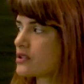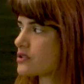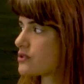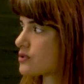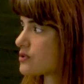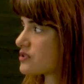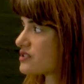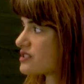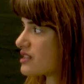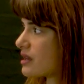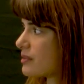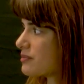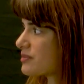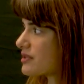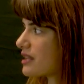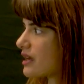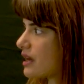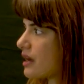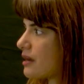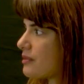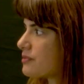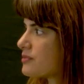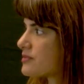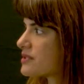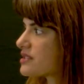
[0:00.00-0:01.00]
So
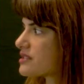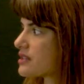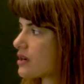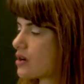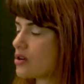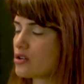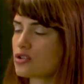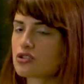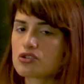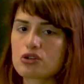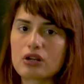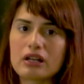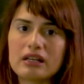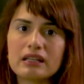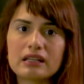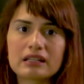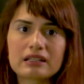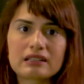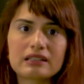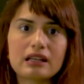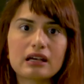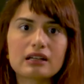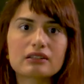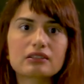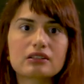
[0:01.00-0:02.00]
sometimes our
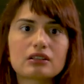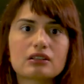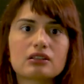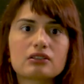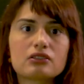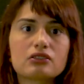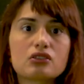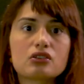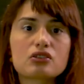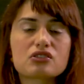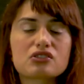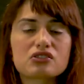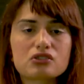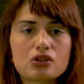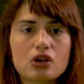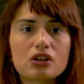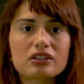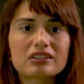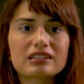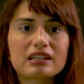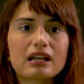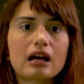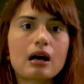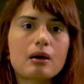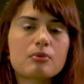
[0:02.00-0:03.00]
training data does
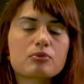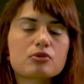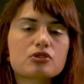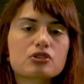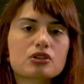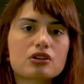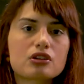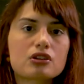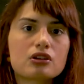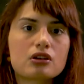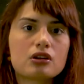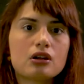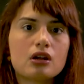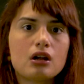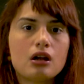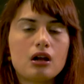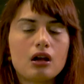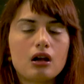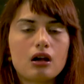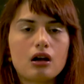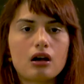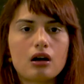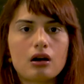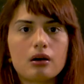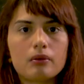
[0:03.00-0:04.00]
not capture
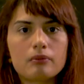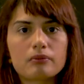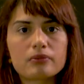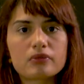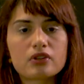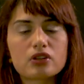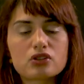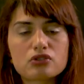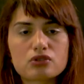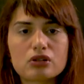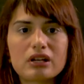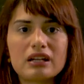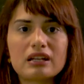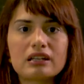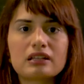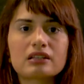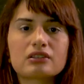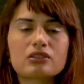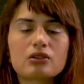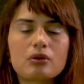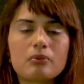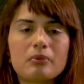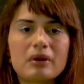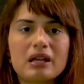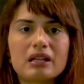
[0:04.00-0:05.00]
the training
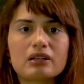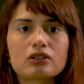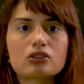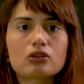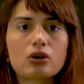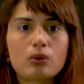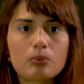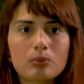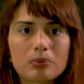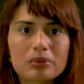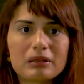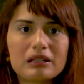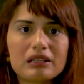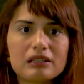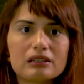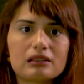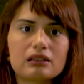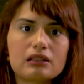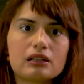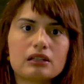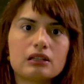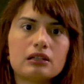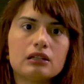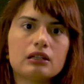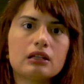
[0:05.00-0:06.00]
domain
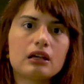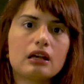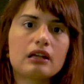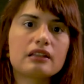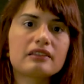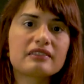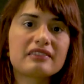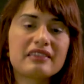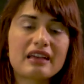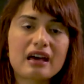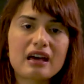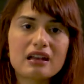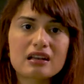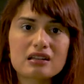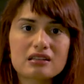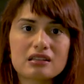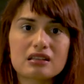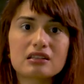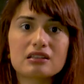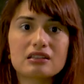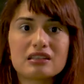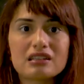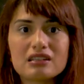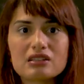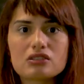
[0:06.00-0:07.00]
completely, and that is,
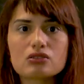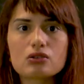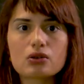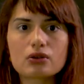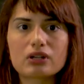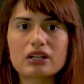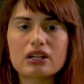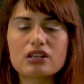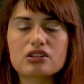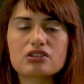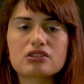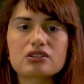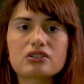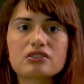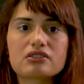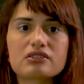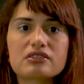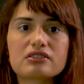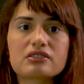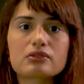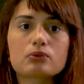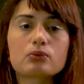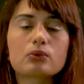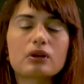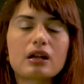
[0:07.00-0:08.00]
in these
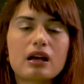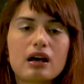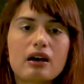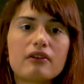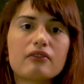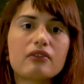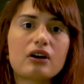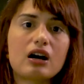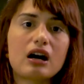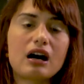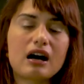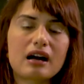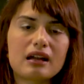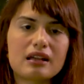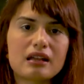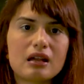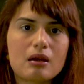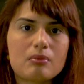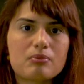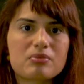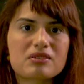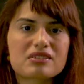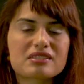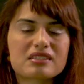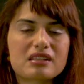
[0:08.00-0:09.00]
locations, we have a high
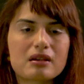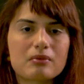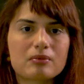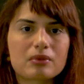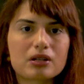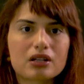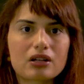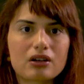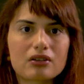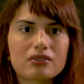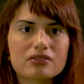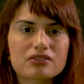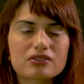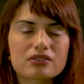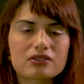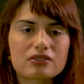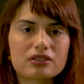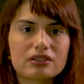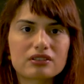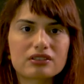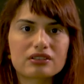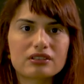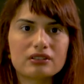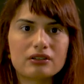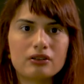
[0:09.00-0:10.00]
epistemic
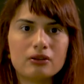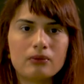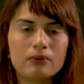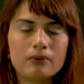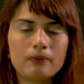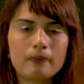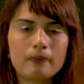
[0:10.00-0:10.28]
uncertainty.